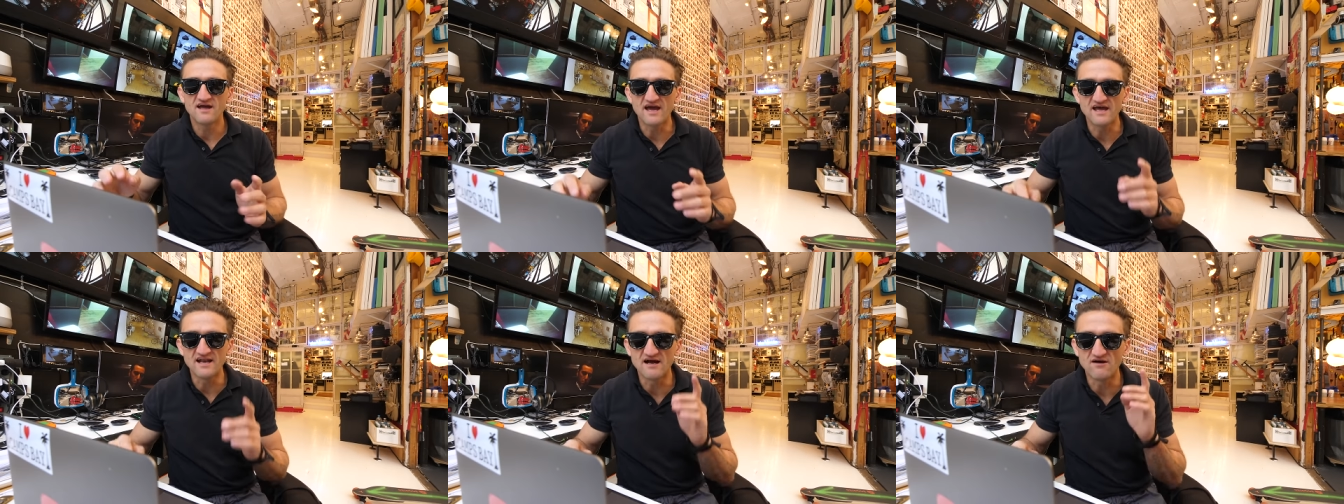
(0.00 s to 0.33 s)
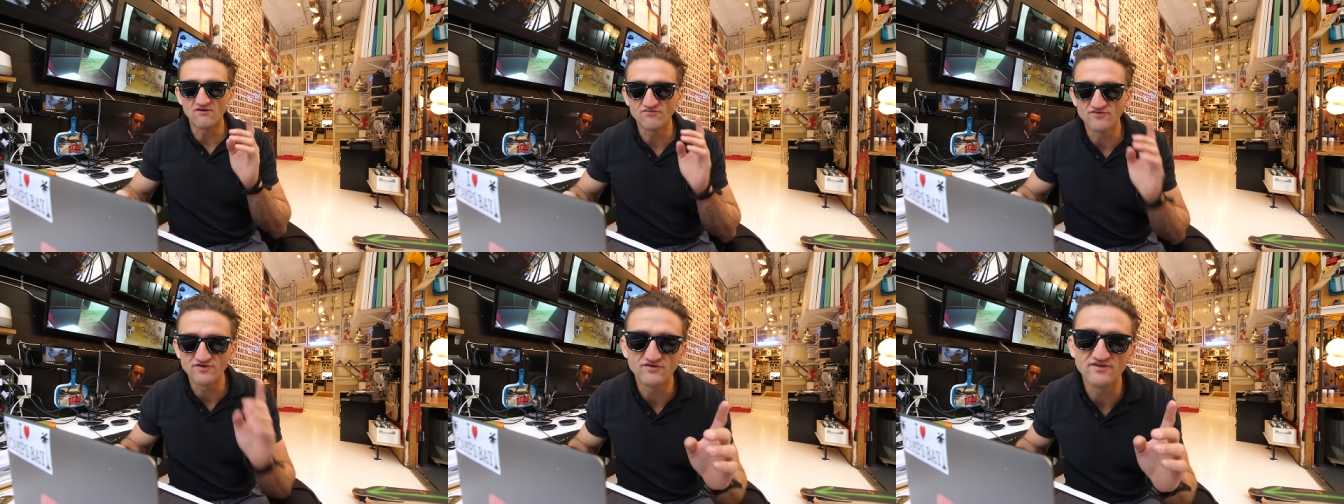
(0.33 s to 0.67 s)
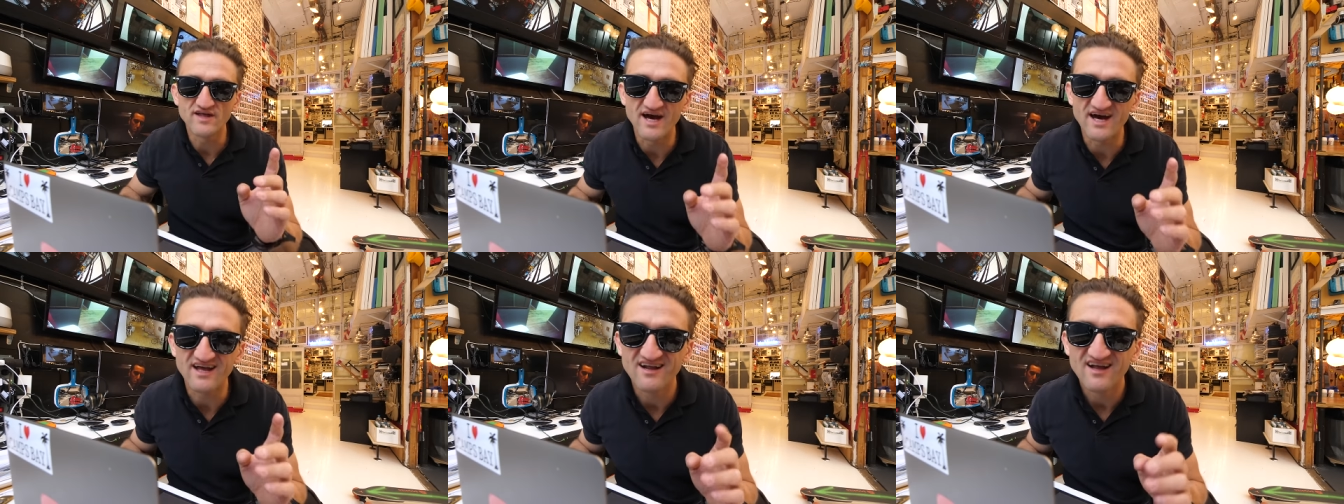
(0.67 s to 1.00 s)
And I'll do
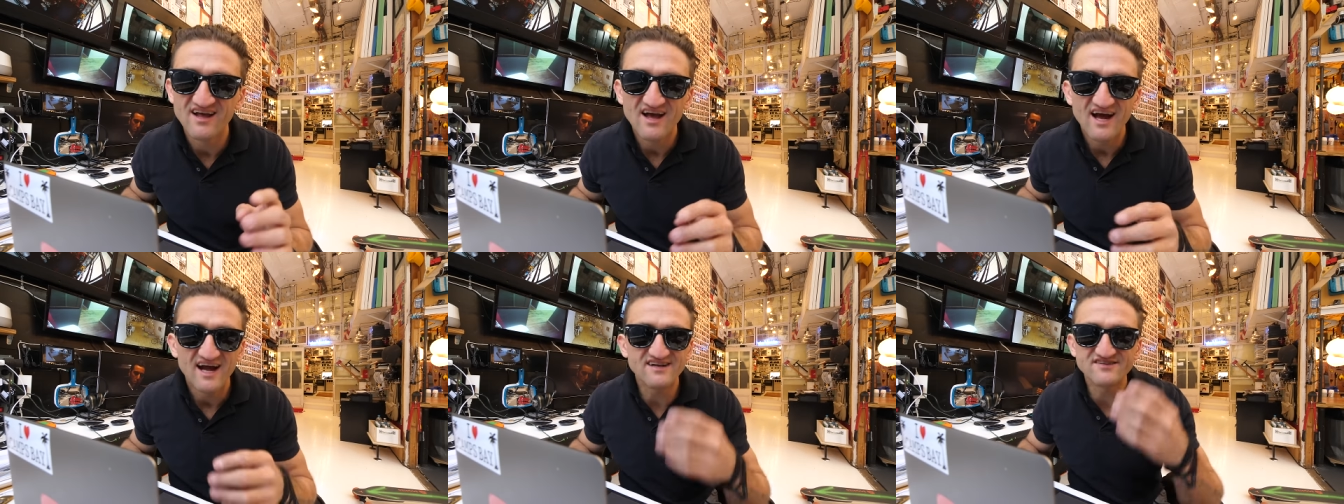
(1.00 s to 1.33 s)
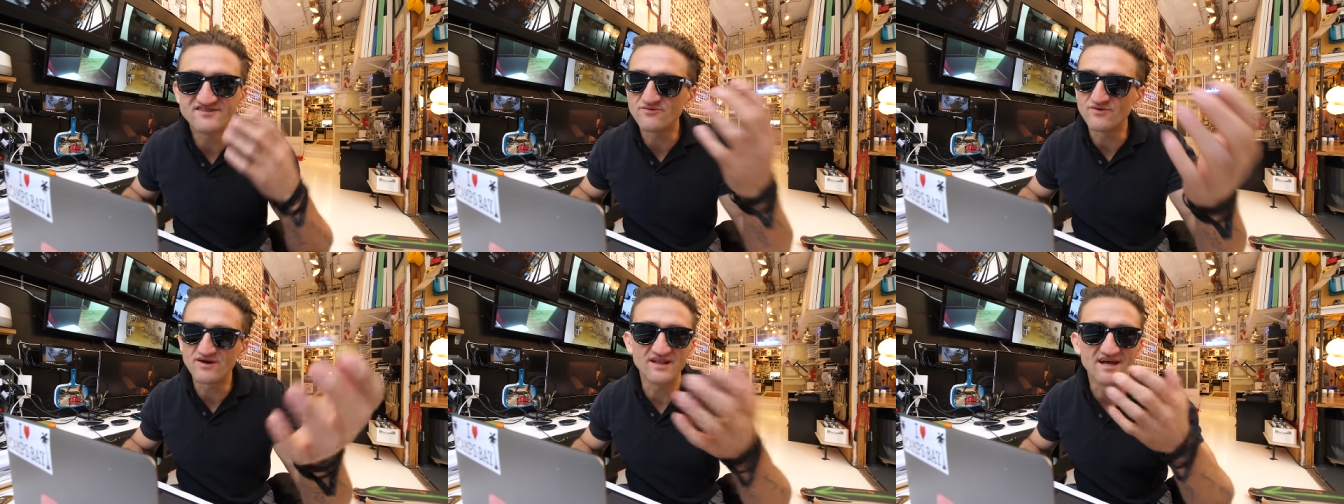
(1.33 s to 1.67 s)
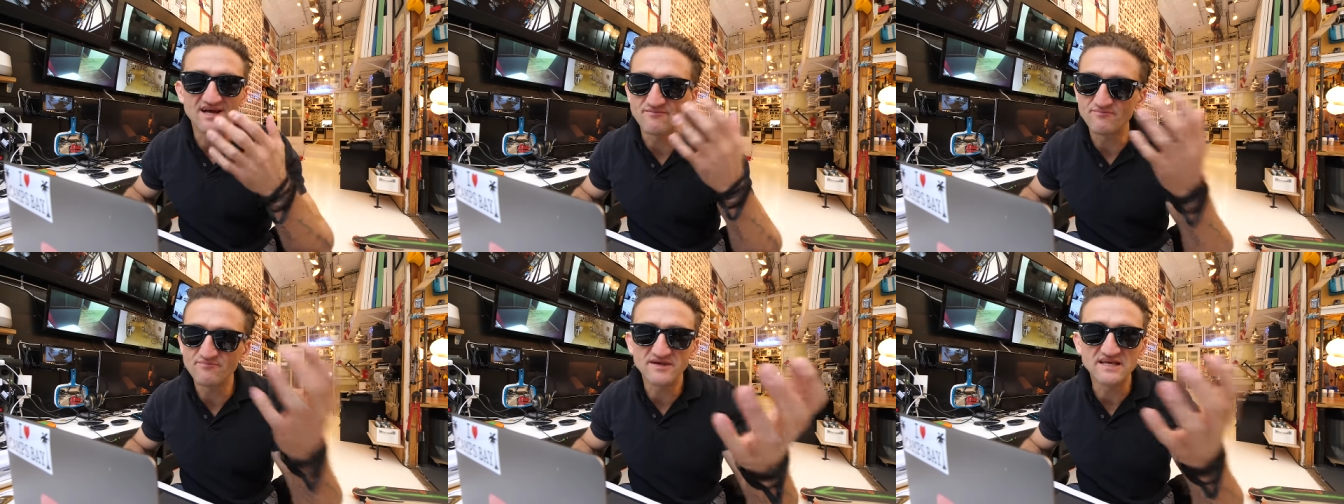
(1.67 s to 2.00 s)
that. I just don't want to
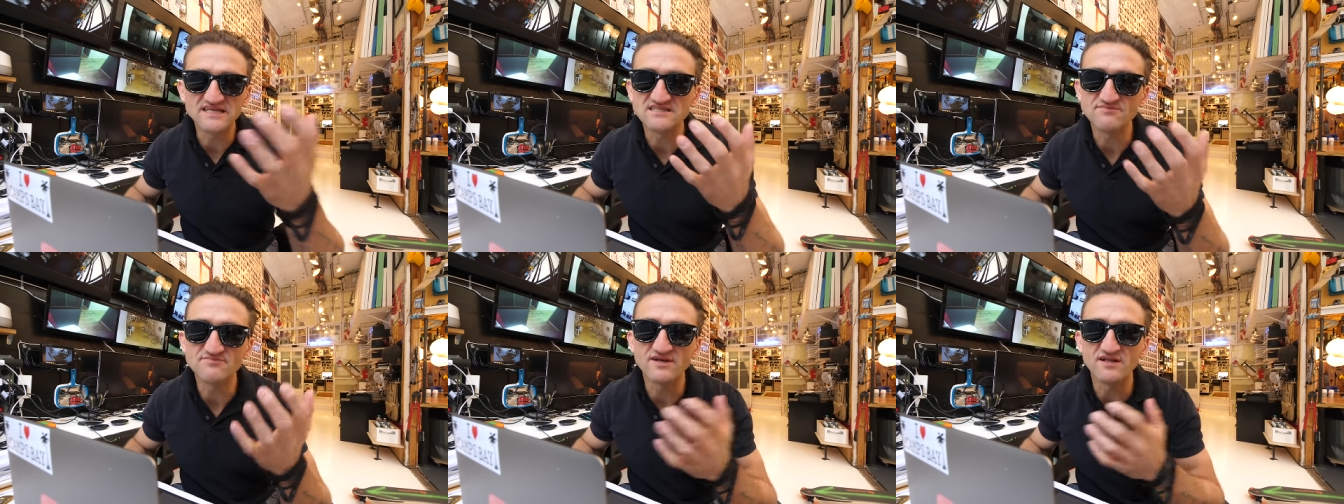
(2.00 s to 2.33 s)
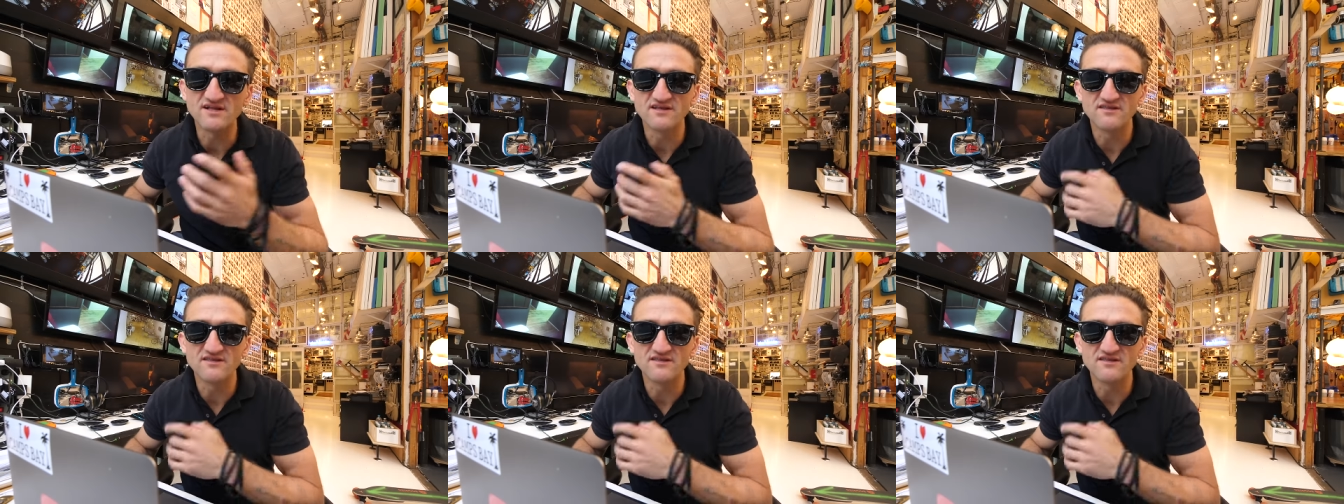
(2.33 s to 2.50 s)
like piecemeal